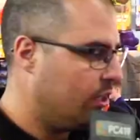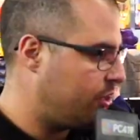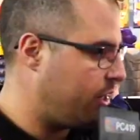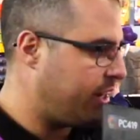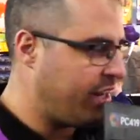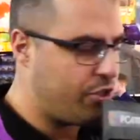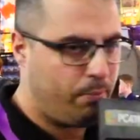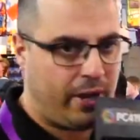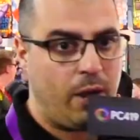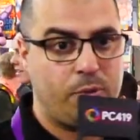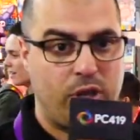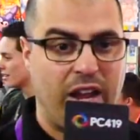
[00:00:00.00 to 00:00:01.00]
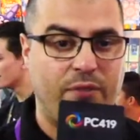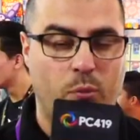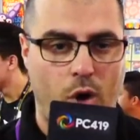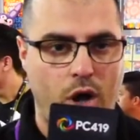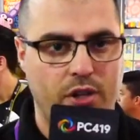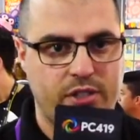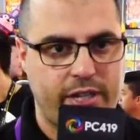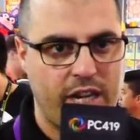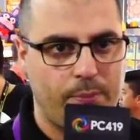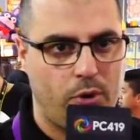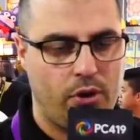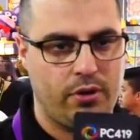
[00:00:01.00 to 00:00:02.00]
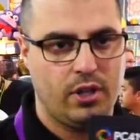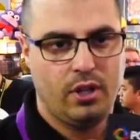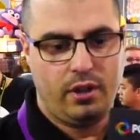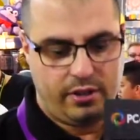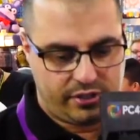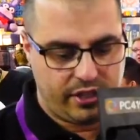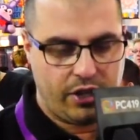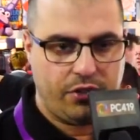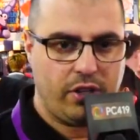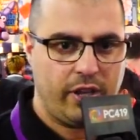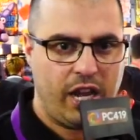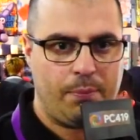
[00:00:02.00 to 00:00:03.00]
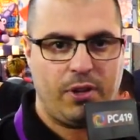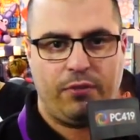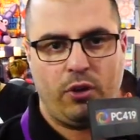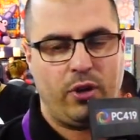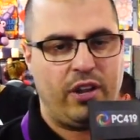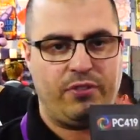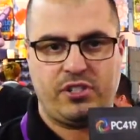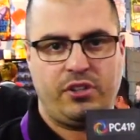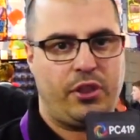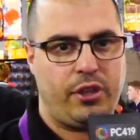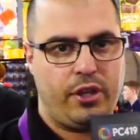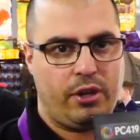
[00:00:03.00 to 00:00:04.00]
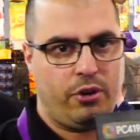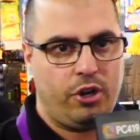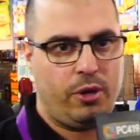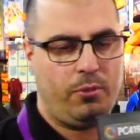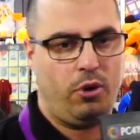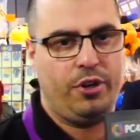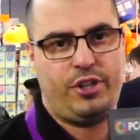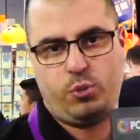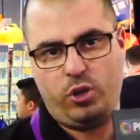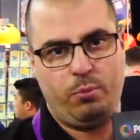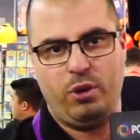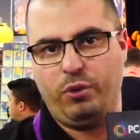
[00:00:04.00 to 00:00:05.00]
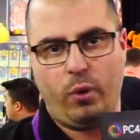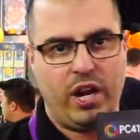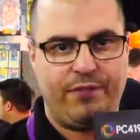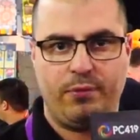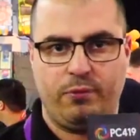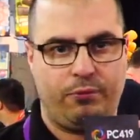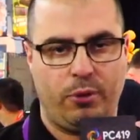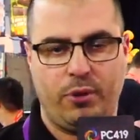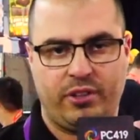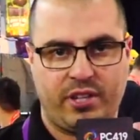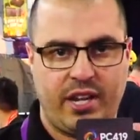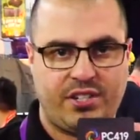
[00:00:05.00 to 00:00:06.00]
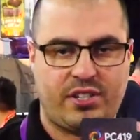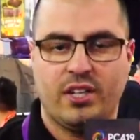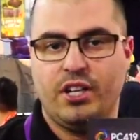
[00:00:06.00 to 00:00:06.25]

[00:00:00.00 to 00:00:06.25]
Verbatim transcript: So you can actually be able to have your wireless keyboard sitting on your lap, if, you, if it's in your theatre room or you just want to move away from your desk,